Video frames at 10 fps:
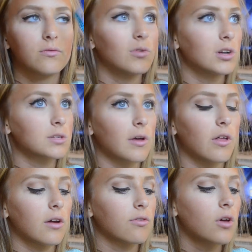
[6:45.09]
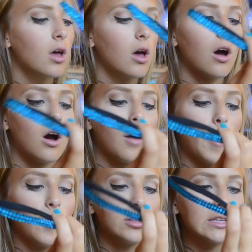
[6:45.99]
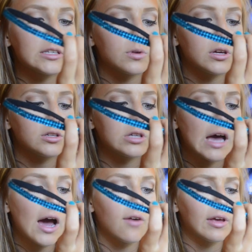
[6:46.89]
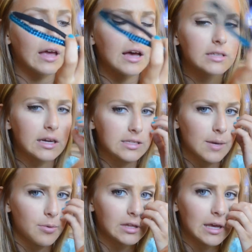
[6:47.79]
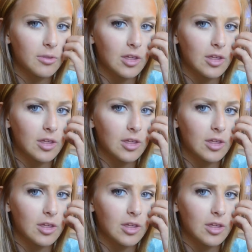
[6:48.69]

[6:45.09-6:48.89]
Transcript: What is my life? Um, I bought this one to have like as like a separate thing,